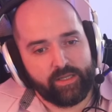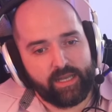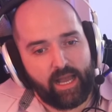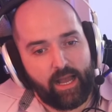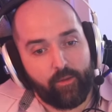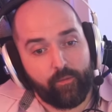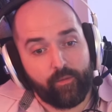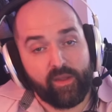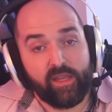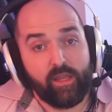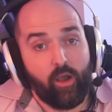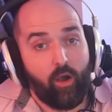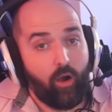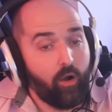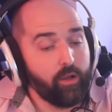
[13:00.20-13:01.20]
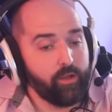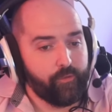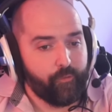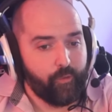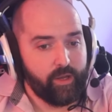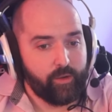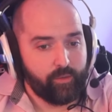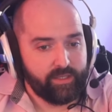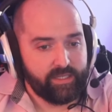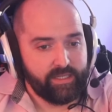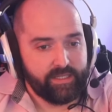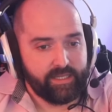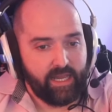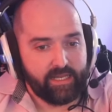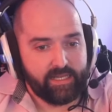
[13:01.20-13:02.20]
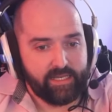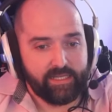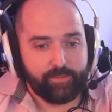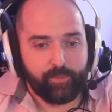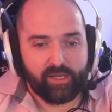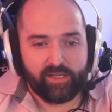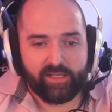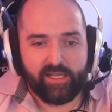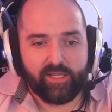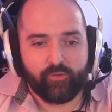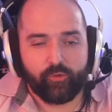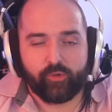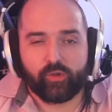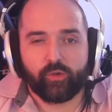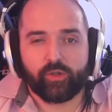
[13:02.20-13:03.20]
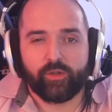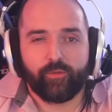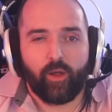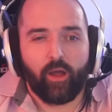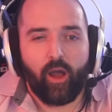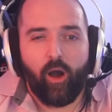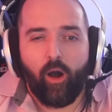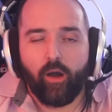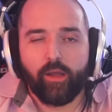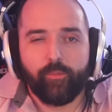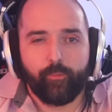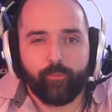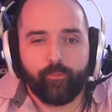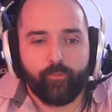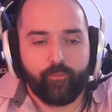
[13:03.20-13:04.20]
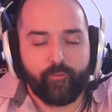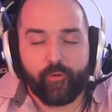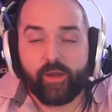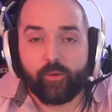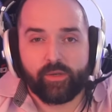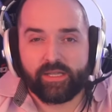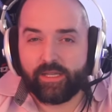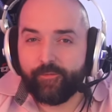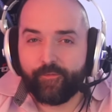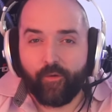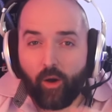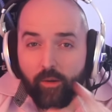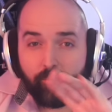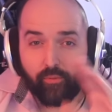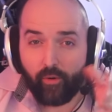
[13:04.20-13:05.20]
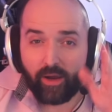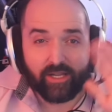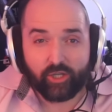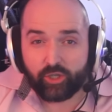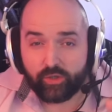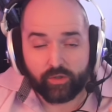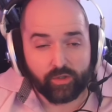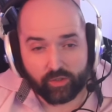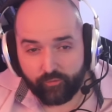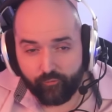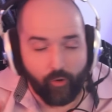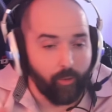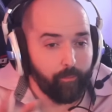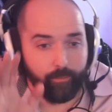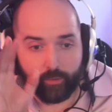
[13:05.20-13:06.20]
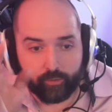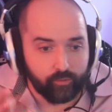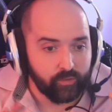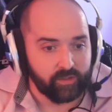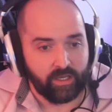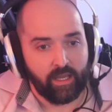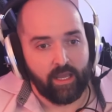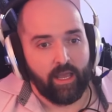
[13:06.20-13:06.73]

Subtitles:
down the higher frequency settings, because these are all sort of like high frequency vibrations and rumbles,